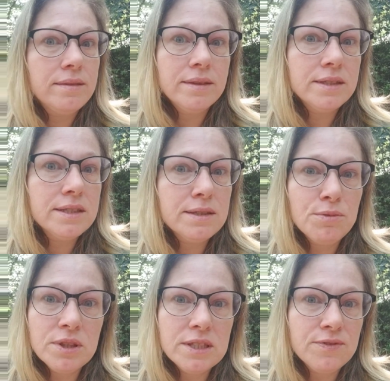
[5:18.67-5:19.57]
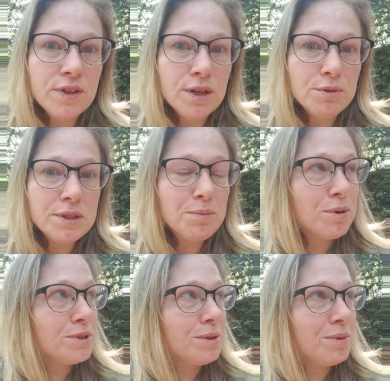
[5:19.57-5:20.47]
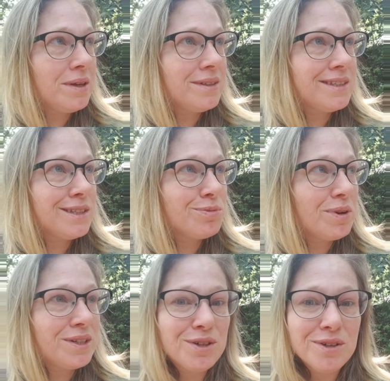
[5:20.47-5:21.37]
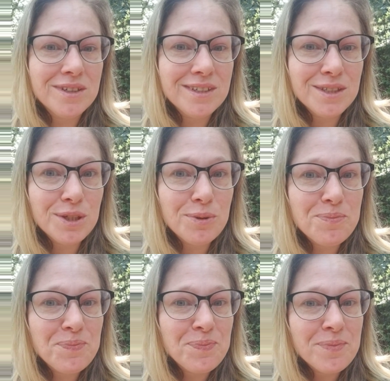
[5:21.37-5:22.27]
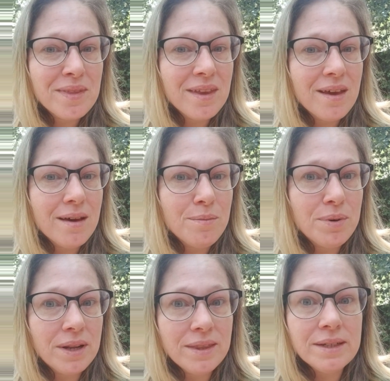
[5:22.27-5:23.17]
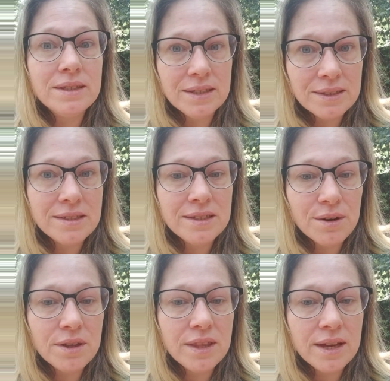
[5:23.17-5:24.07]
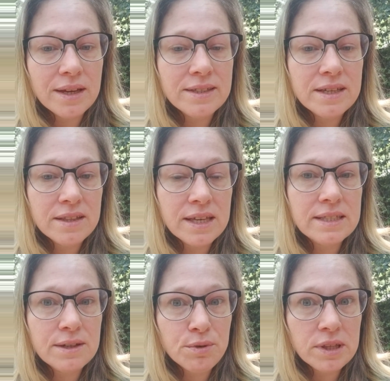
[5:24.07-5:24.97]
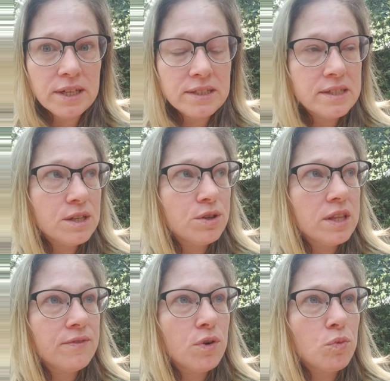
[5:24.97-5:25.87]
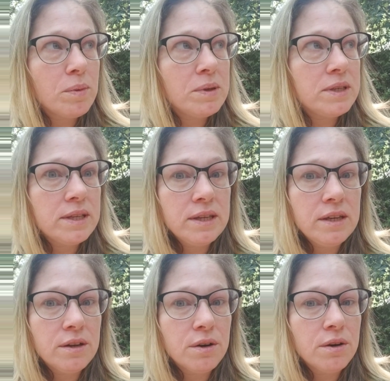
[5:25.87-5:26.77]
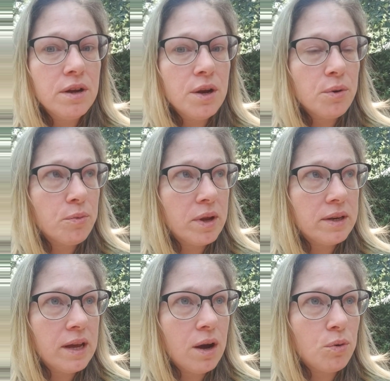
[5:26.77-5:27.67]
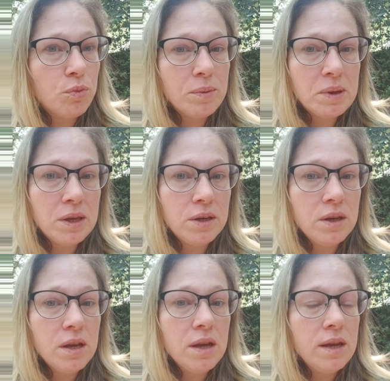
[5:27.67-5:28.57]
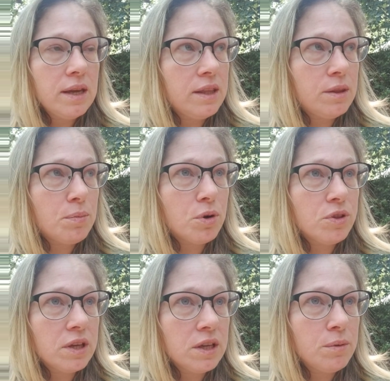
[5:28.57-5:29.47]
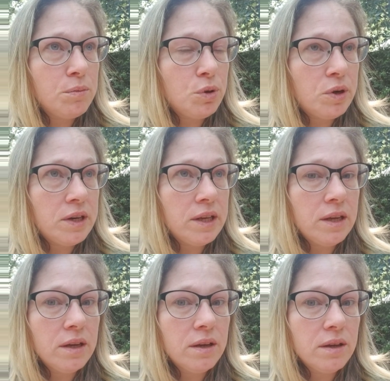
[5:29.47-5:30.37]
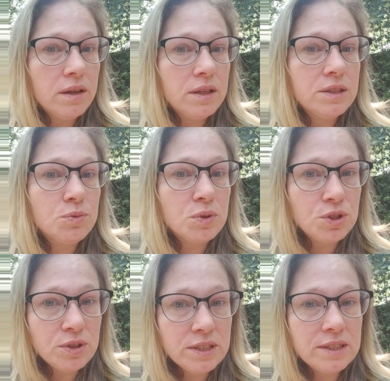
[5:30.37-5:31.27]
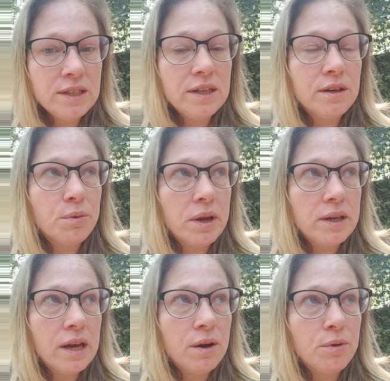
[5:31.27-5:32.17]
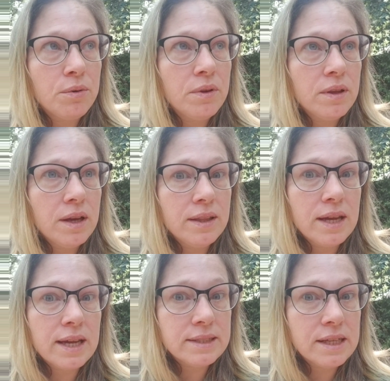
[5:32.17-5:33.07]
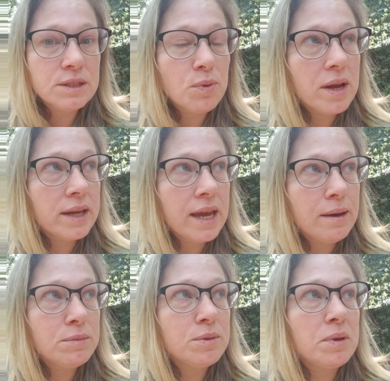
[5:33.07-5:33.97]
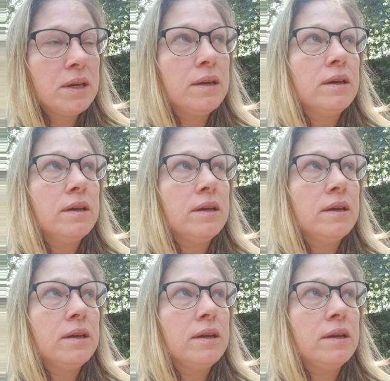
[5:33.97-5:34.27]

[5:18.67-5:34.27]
This isn't what this video was supposed to be, it's just what it turned into. But I think it's a necessary thing, and I think it's a really necessary thing for women to hear right now. Women in the birthing community, it's what you need to hear right now. And I guess that's why it came to me.